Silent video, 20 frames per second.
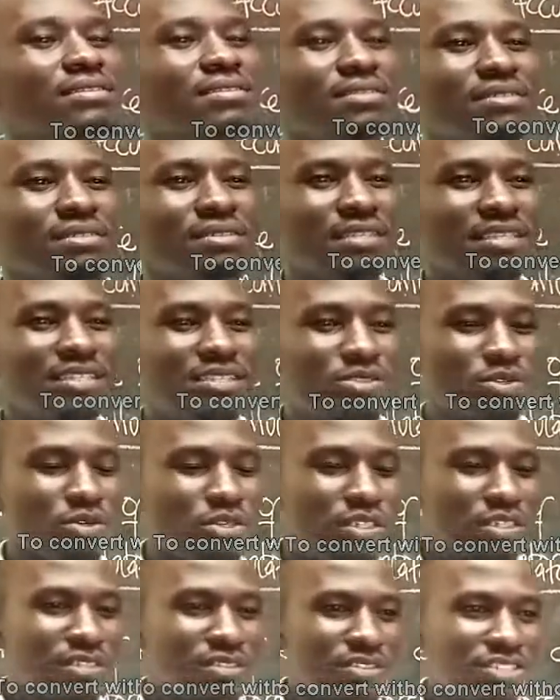it is
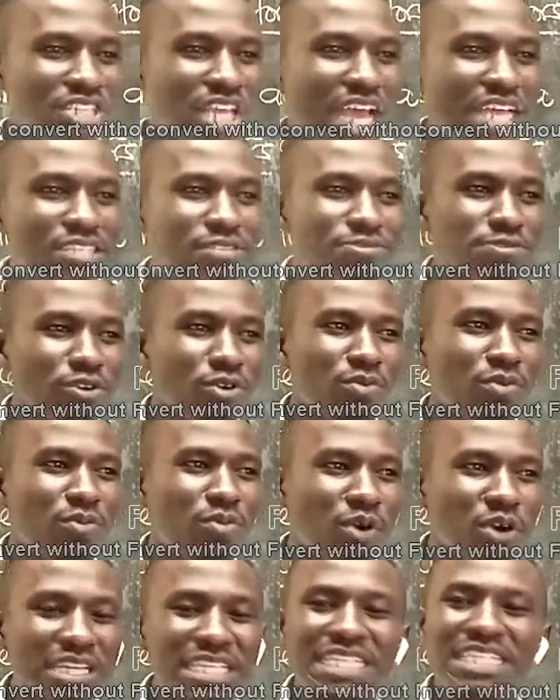on charge from
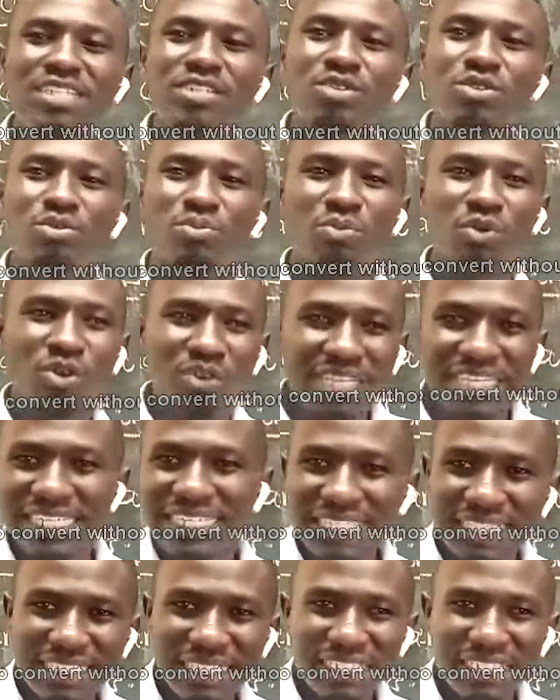morning to
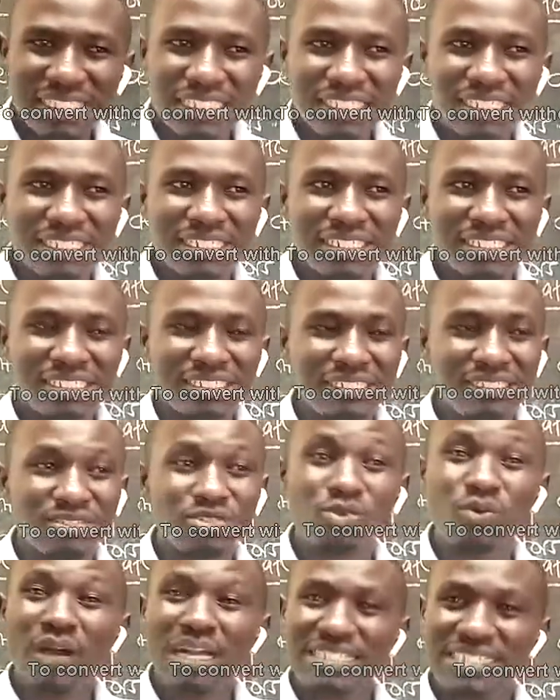morning,
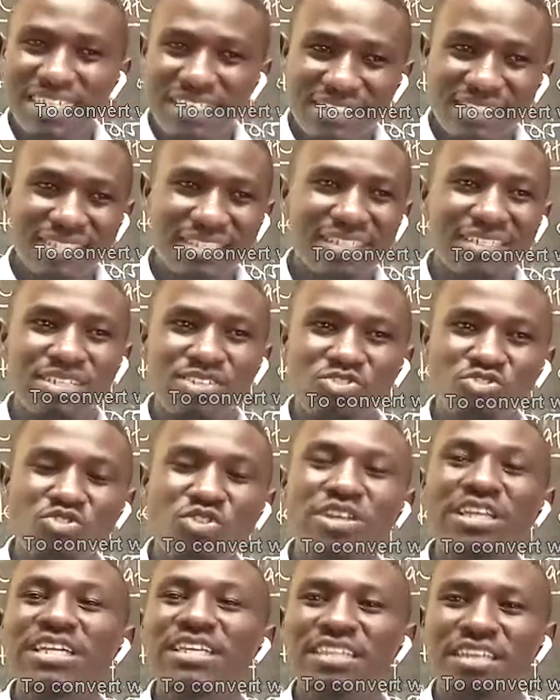you are just
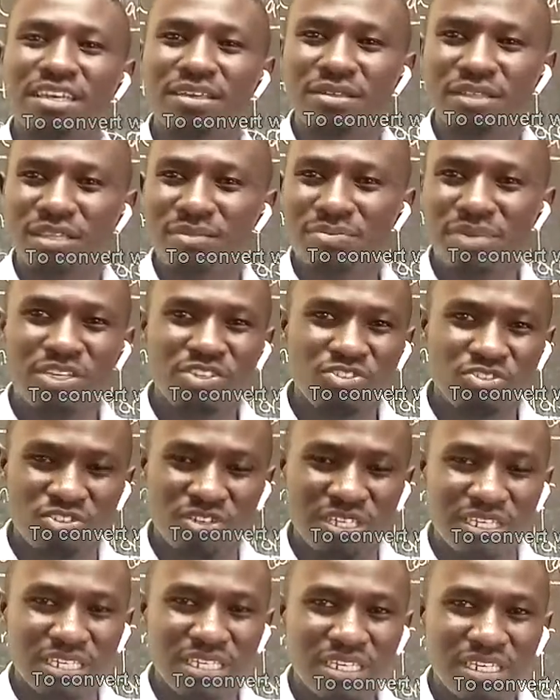destroying the
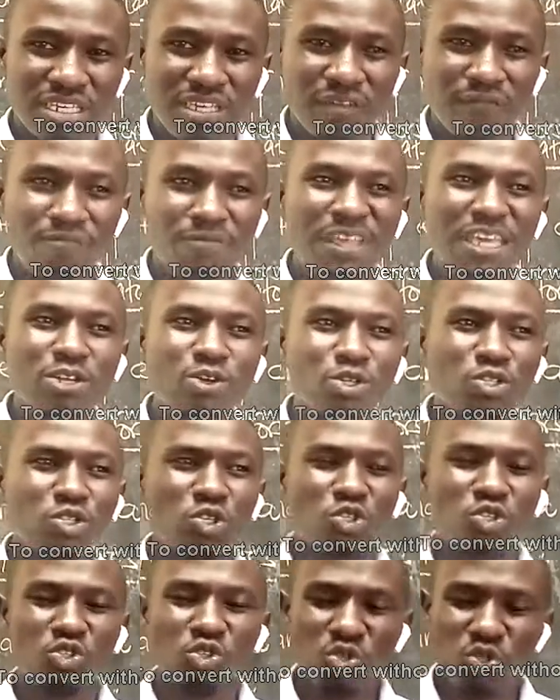battery. Then
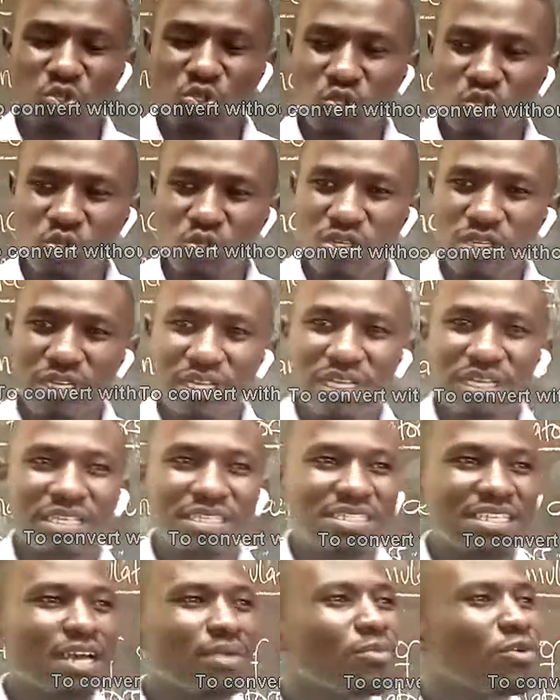also two,
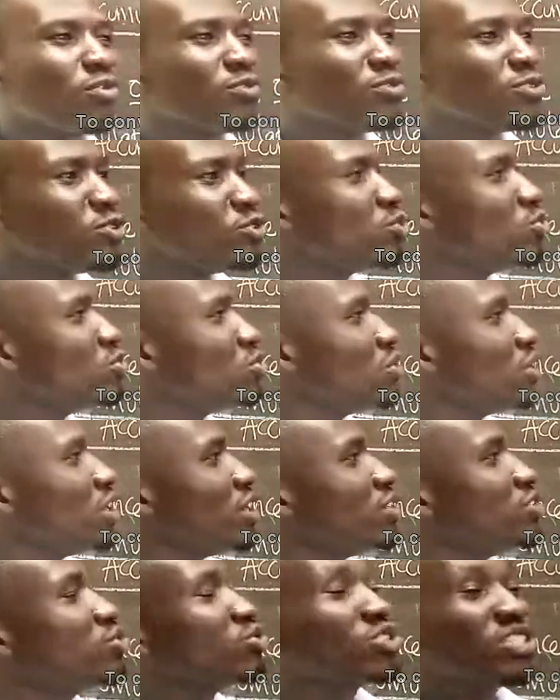some of
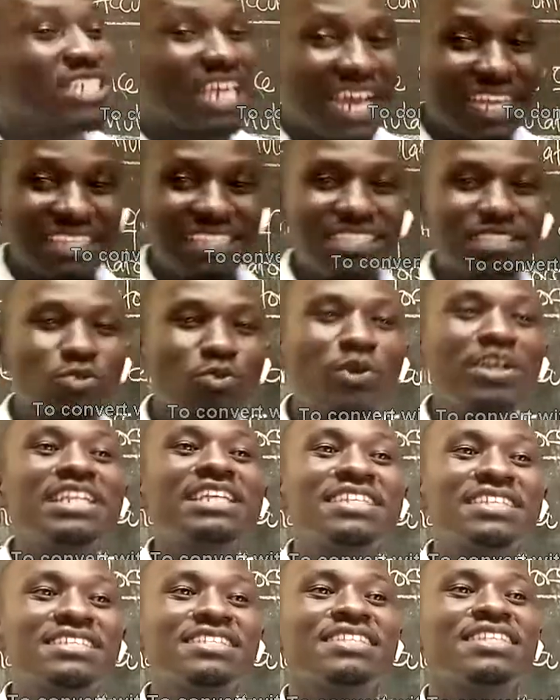you charge it when
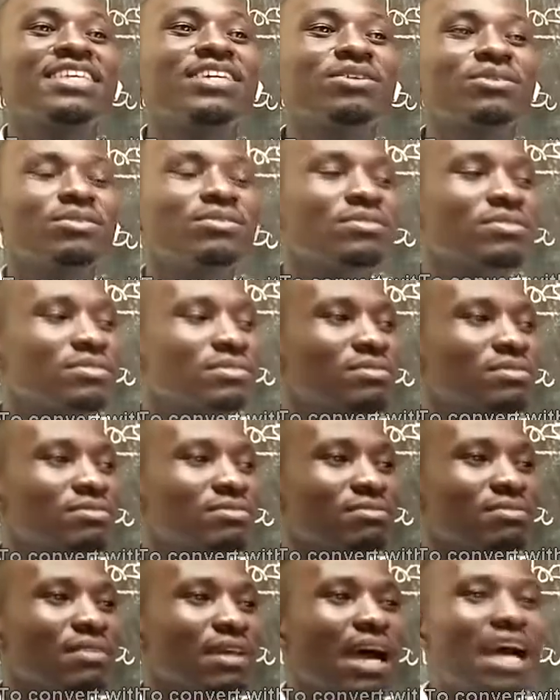it is still
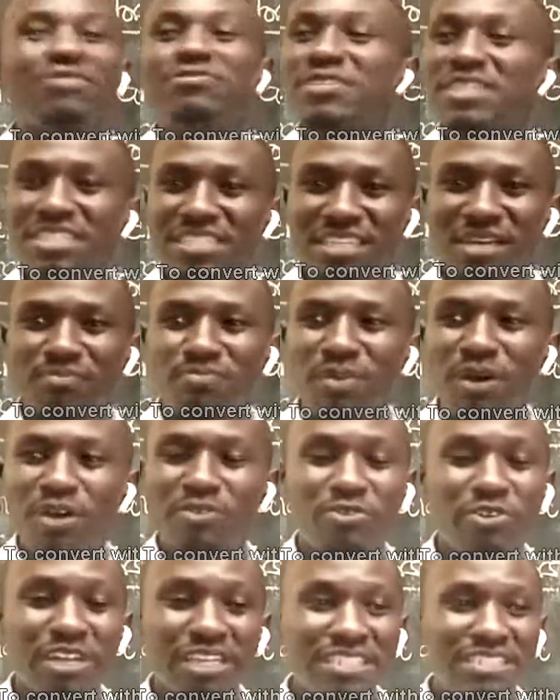having some power.
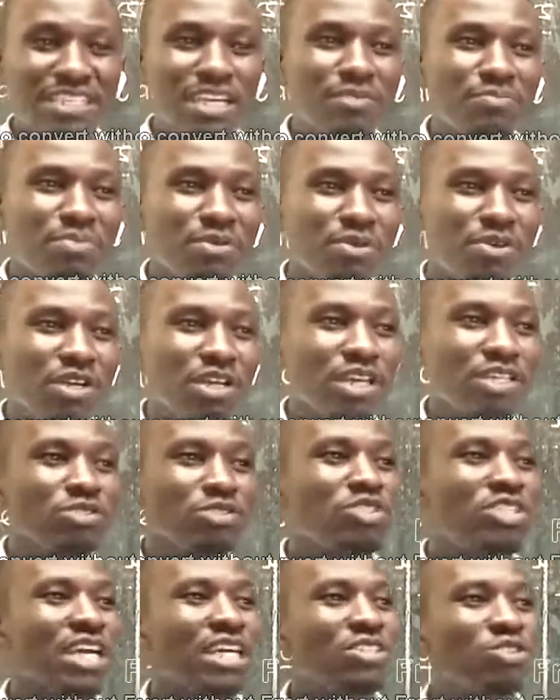For example,
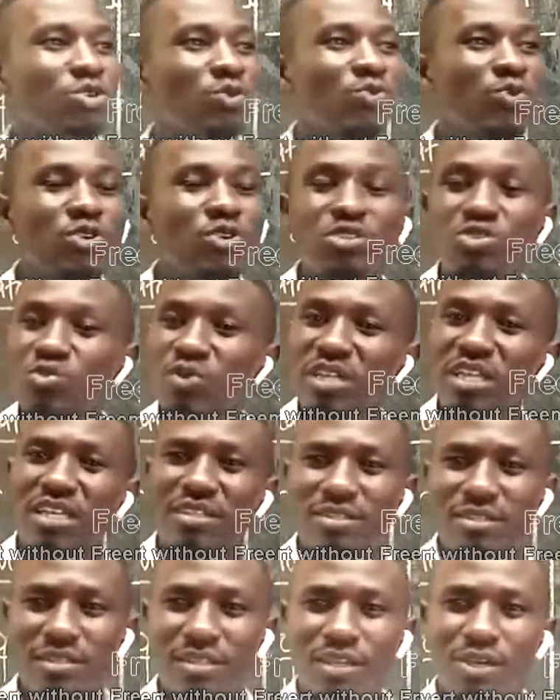you charge your phones when
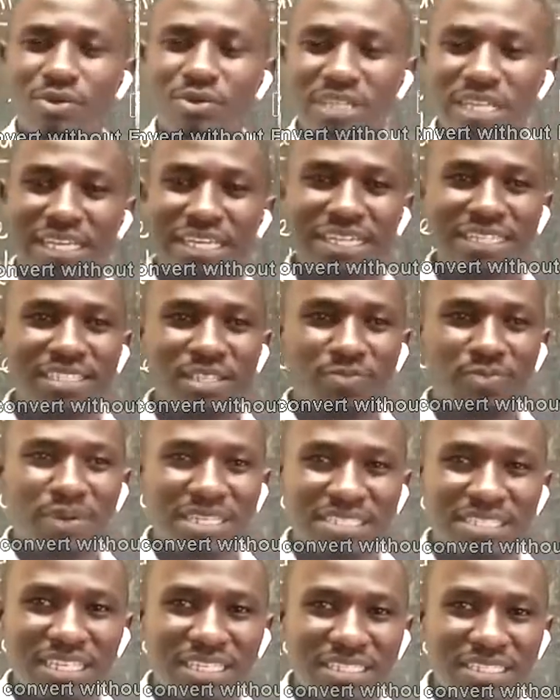they are on
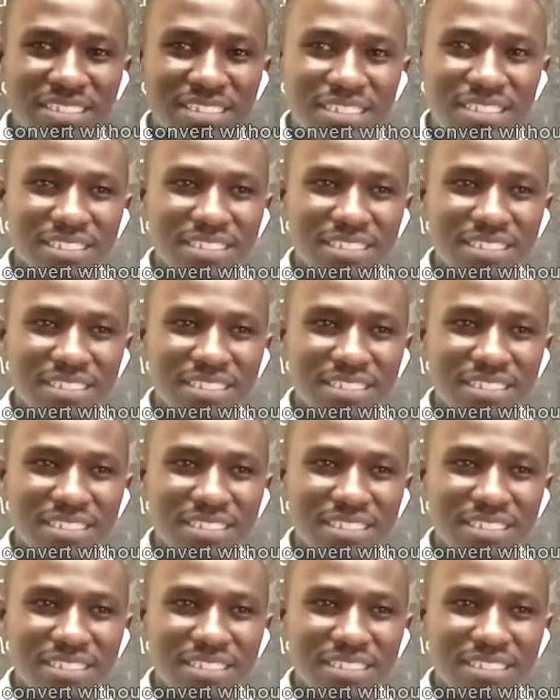80%.